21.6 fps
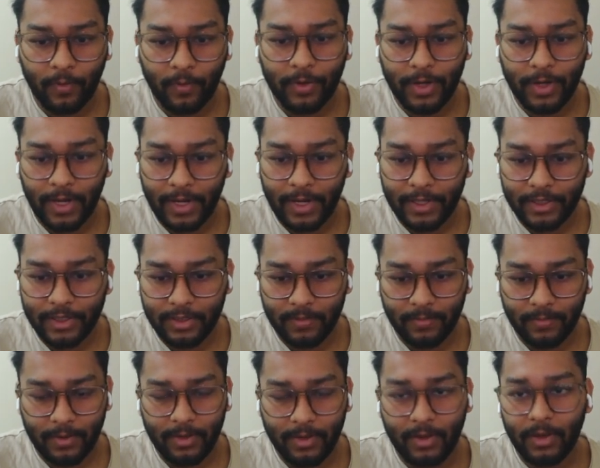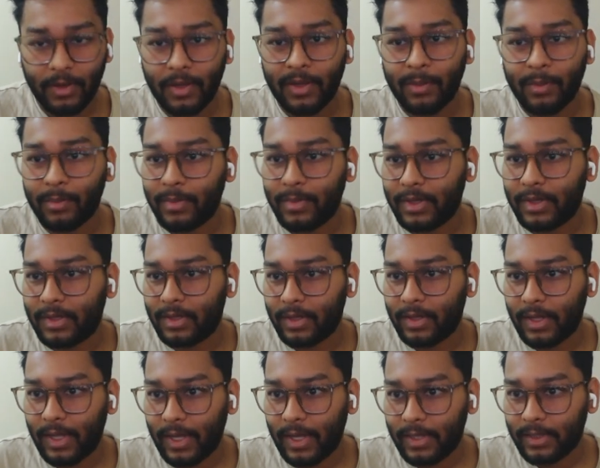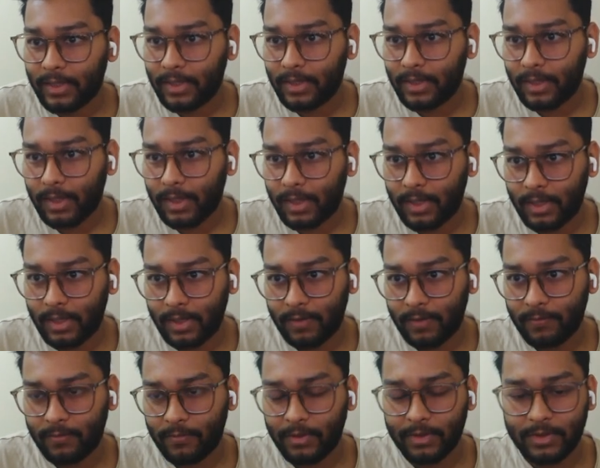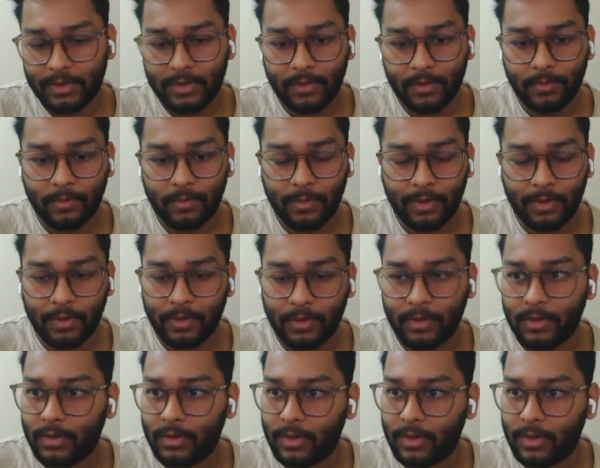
48 GB, but I have done some